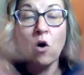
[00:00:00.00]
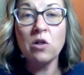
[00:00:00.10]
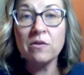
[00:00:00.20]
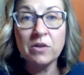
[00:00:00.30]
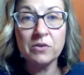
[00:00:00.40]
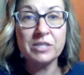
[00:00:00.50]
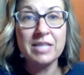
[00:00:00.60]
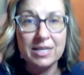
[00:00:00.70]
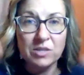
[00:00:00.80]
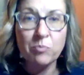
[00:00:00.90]
of those
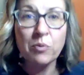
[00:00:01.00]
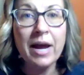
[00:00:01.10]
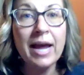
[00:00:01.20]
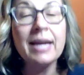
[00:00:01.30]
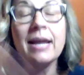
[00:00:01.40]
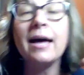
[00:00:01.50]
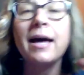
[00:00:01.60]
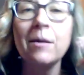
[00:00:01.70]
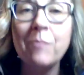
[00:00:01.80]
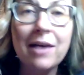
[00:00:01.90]
things, brain,
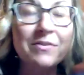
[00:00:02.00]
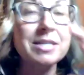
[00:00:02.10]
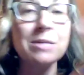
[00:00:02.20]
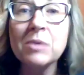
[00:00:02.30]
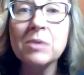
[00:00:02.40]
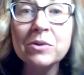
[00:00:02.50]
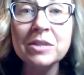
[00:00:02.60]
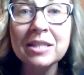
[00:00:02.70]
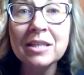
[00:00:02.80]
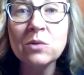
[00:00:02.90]
I've seen people
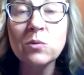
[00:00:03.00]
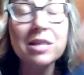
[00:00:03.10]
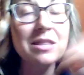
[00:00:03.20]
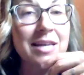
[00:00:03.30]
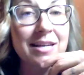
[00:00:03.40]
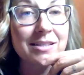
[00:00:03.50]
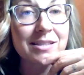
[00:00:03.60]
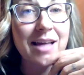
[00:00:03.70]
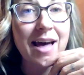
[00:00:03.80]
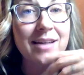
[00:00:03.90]
dealing with things
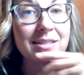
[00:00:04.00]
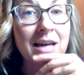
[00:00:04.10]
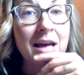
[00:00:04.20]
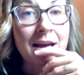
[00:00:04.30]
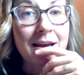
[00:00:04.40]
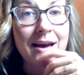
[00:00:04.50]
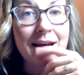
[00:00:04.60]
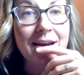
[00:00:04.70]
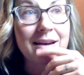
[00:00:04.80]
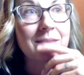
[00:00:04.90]
that,
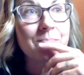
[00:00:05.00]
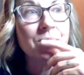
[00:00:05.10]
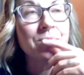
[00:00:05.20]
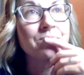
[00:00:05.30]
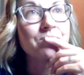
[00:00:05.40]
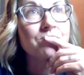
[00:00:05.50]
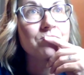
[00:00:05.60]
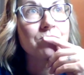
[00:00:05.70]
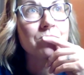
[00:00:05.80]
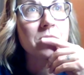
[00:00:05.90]

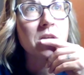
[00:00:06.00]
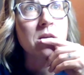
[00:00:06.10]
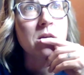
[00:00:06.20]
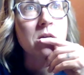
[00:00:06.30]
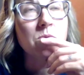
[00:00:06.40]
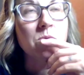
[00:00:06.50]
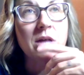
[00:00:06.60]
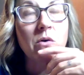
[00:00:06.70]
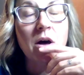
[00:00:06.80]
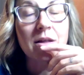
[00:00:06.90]
without
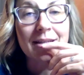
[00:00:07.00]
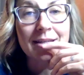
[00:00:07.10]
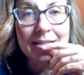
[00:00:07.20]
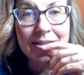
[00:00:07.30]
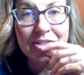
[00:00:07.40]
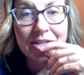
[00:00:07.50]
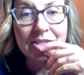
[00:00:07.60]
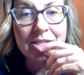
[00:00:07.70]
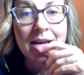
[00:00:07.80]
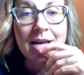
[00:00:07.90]
calling
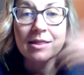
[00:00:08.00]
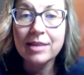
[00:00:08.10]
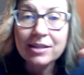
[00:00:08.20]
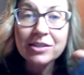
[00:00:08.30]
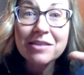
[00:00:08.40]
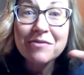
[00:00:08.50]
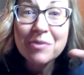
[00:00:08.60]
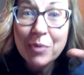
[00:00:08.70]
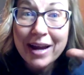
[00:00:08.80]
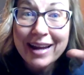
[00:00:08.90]
conditions, things of the
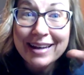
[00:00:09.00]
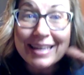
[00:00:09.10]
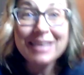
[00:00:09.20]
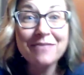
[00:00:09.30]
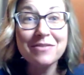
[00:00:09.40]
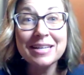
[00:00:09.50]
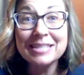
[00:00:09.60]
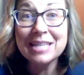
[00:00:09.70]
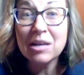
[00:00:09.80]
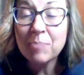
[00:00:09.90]
brain. Think of things
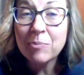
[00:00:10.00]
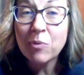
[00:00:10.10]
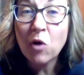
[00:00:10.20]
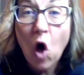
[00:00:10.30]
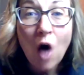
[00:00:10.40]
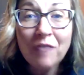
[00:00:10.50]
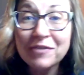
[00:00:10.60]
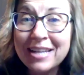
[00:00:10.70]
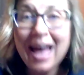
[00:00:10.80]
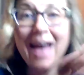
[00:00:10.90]
that people
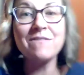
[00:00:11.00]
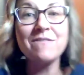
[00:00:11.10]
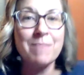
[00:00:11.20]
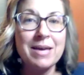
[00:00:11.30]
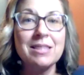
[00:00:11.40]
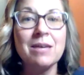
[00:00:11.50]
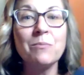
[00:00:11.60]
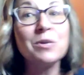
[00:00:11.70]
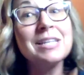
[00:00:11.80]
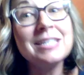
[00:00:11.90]
often have that make them
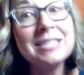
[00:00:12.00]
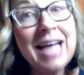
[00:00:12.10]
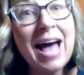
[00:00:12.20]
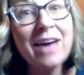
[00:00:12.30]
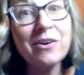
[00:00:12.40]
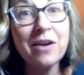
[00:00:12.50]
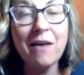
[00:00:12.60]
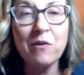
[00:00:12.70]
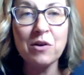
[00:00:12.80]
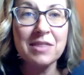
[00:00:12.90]
really sad,
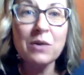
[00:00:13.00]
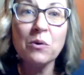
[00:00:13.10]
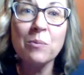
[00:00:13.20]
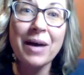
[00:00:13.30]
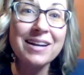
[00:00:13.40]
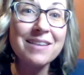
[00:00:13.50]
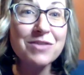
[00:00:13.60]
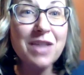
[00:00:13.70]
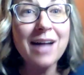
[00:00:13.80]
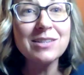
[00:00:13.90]
or think repetitive
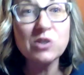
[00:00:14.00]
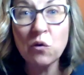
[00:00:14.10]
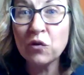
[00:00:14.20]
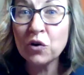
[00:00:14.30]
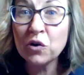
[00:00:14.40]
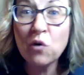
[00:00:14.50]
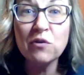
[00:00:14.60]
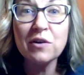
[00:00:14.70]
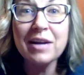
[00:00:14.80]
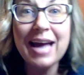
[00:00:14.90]
thoughts over and
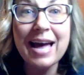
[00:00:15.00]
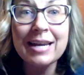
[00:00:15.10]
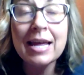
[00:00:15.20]
over again.